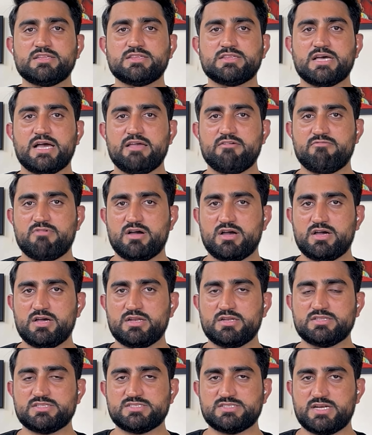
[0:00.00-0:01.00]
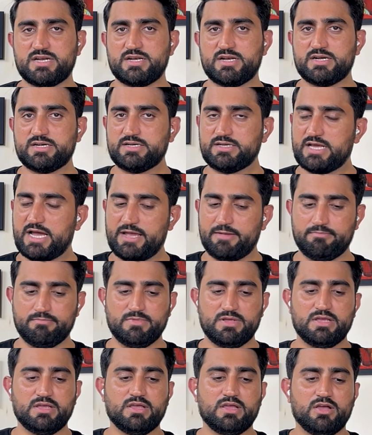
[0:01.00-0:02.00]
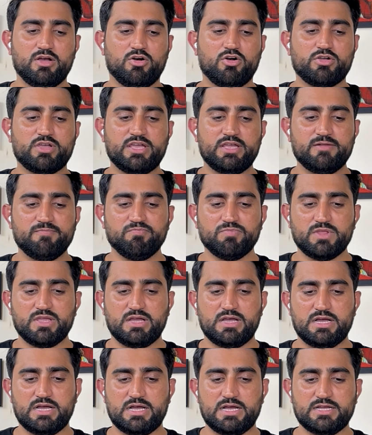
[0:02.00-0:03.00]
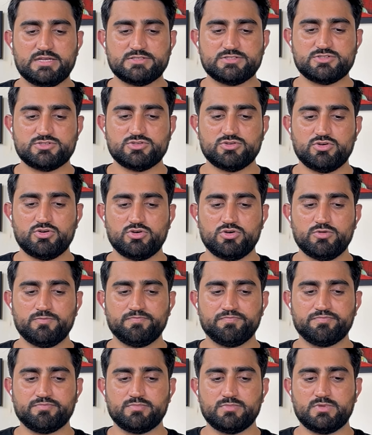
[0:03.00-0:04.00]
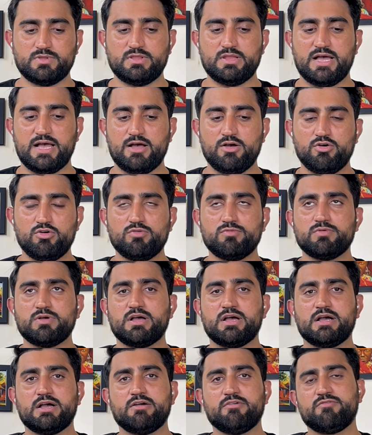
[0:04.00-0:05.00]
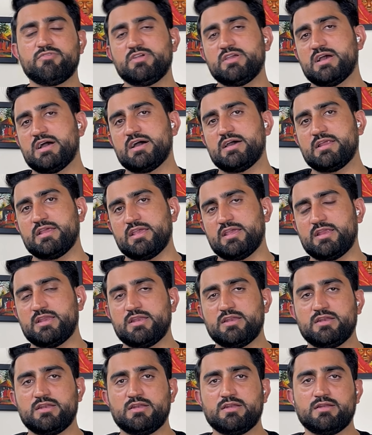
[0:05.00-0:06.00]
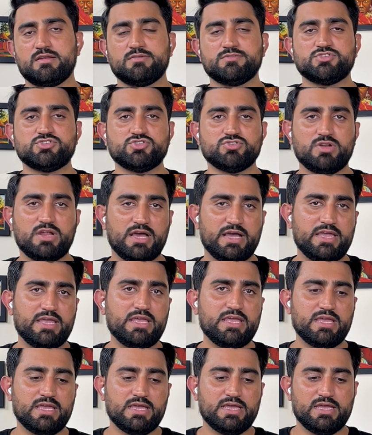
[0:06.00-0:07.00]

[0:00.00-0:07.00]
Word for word: Taiwan Standard Time. Okay, so now we are in July.